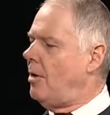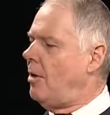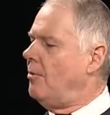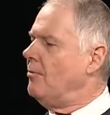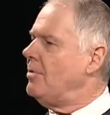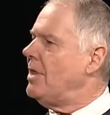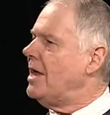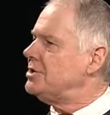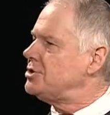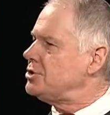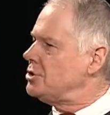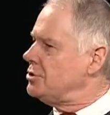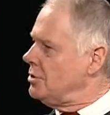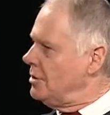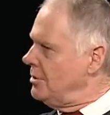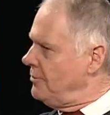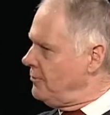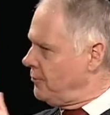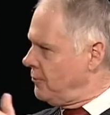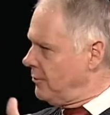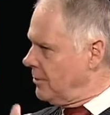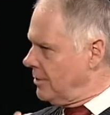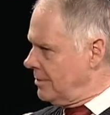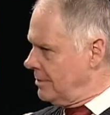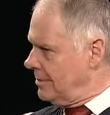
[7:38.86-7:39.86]
that's good
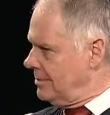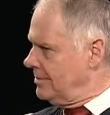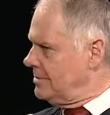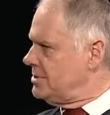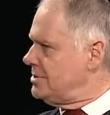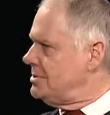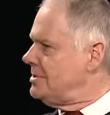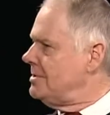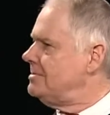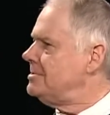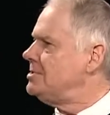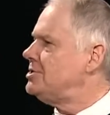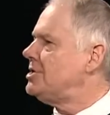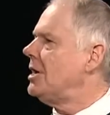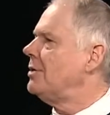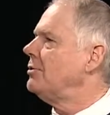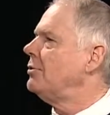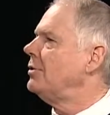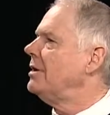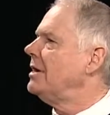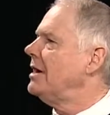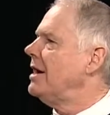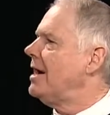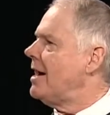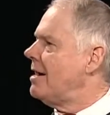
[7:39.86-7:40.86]
for
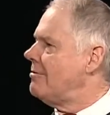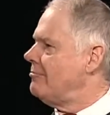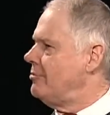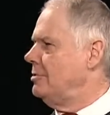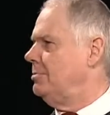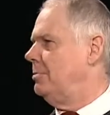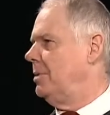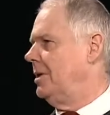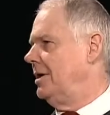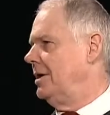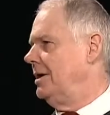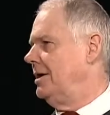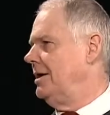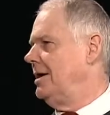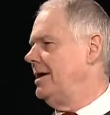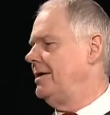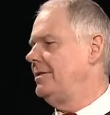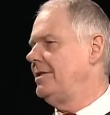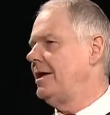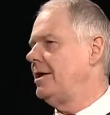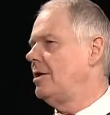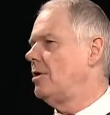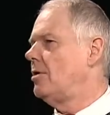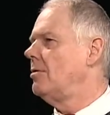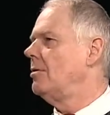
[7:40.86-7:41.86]
generally everybody, and
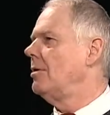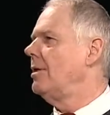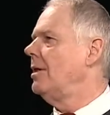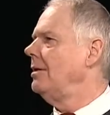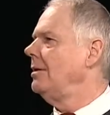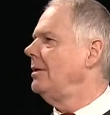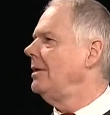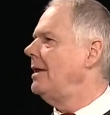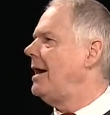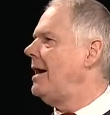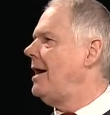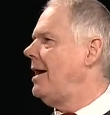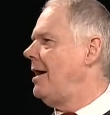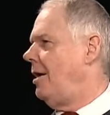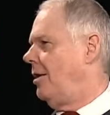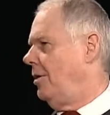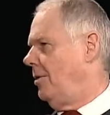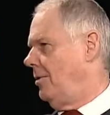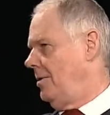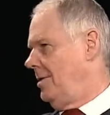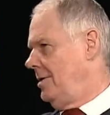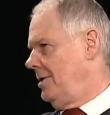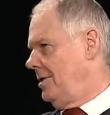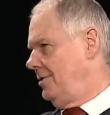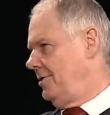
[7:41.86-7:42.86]
they don't allow
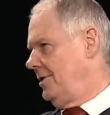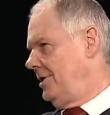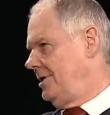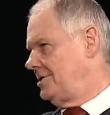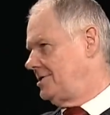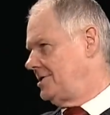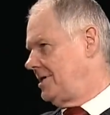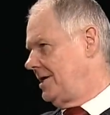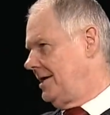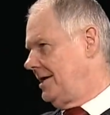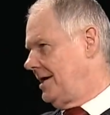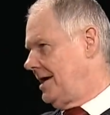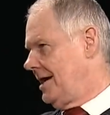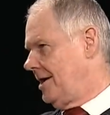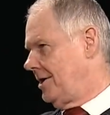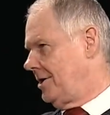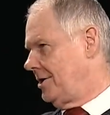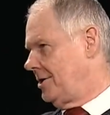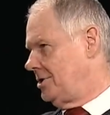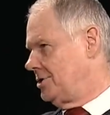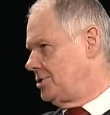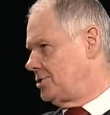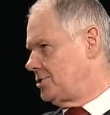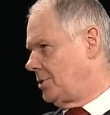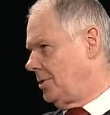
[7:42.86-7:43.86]
things to get out of
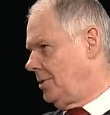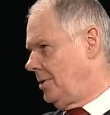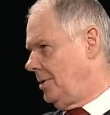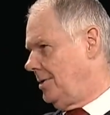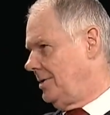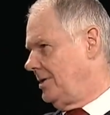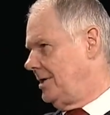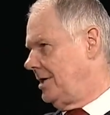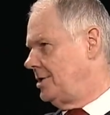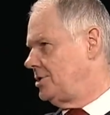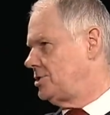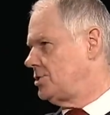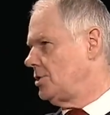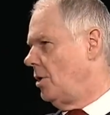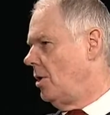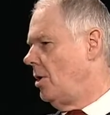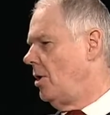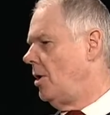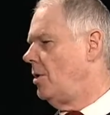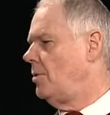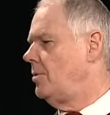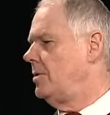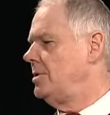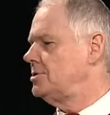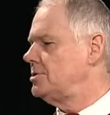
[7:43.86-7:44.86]
control. And it's
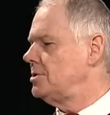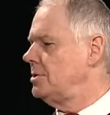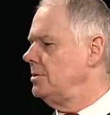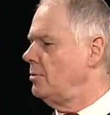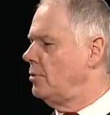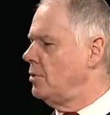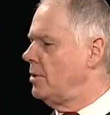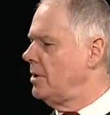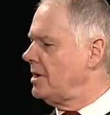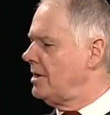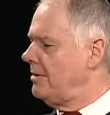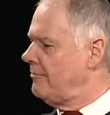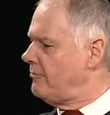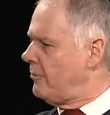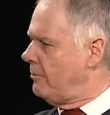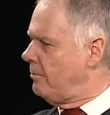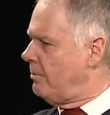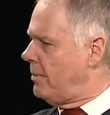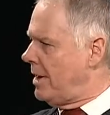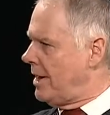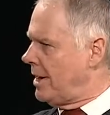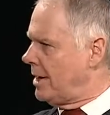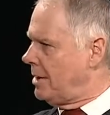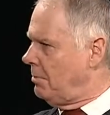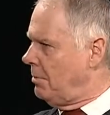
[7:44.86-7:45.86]
always, you're working from
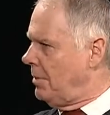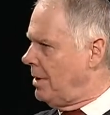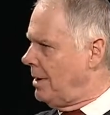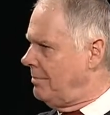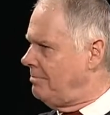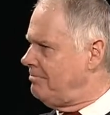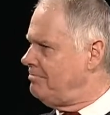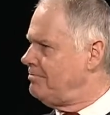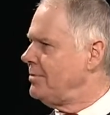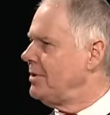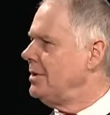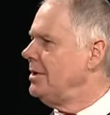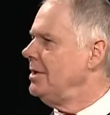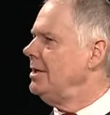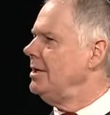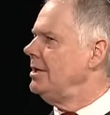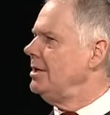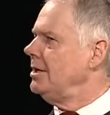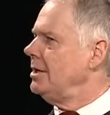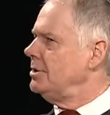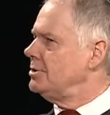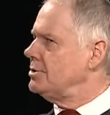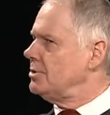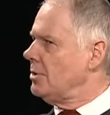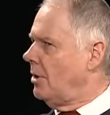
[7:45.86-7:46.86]
bottom up,
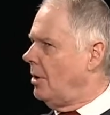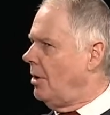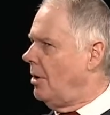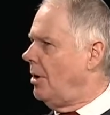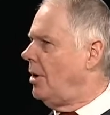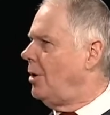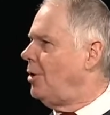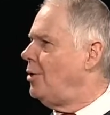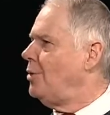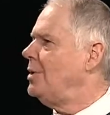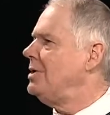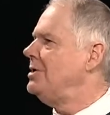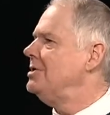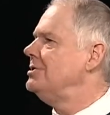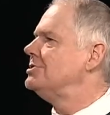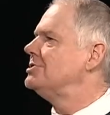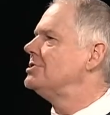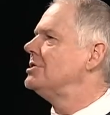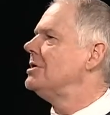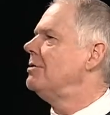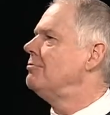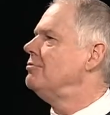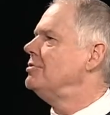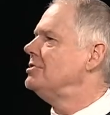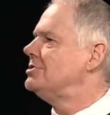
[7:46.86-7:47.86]
it's always
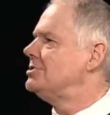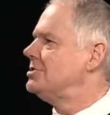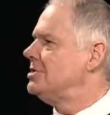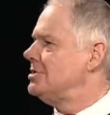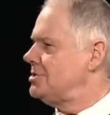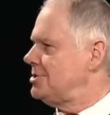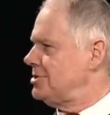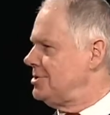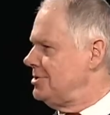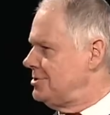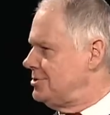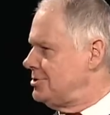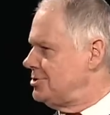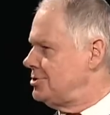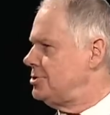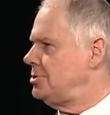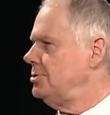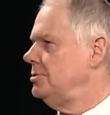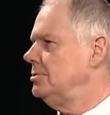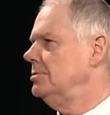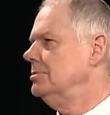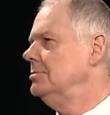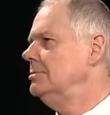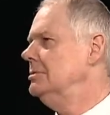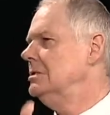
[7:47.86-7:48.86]
a resistance
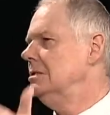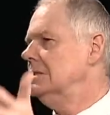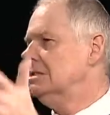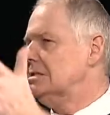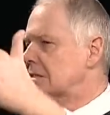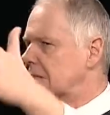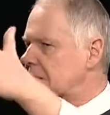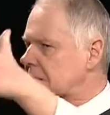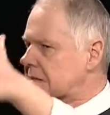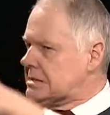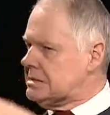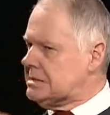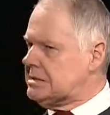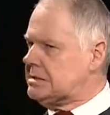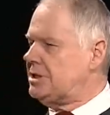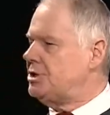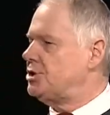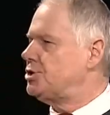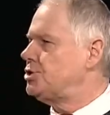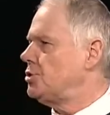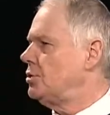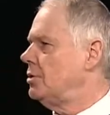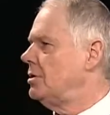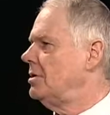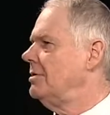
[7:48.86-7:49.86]
to the
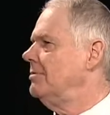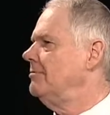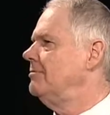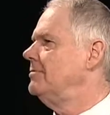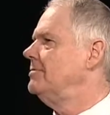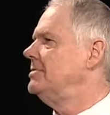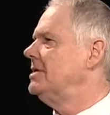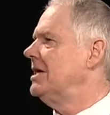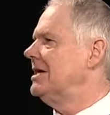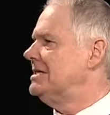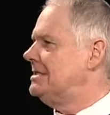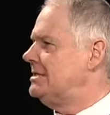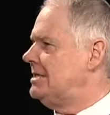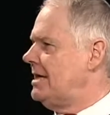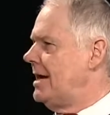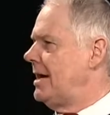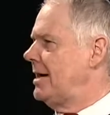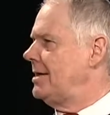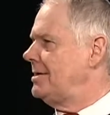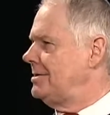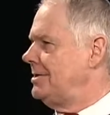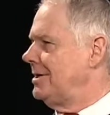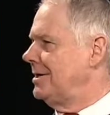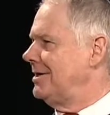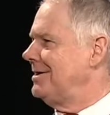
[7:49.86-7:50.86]
sort of
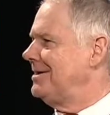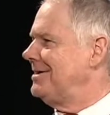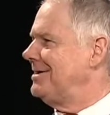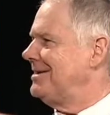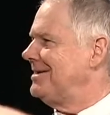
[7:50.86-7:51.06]
didactic,